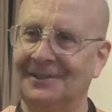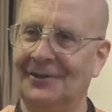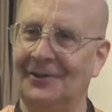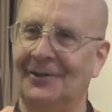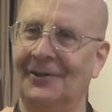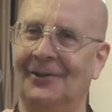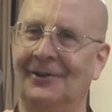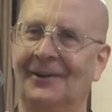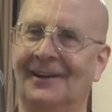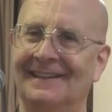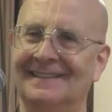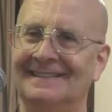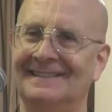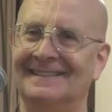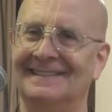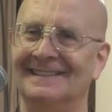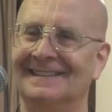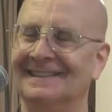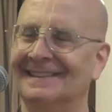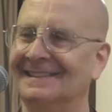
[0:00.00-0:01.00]
All
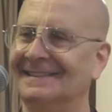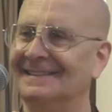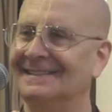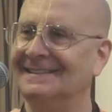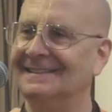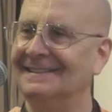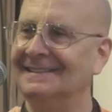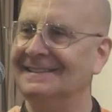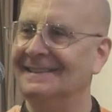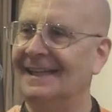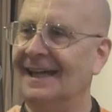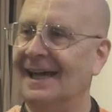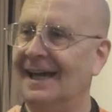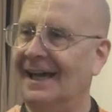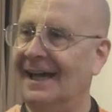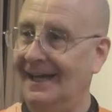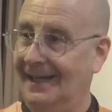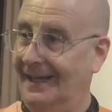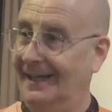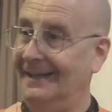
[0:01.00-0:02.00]
right.
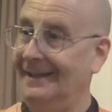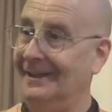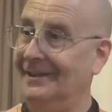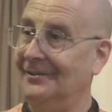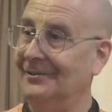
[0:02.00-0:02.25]
Any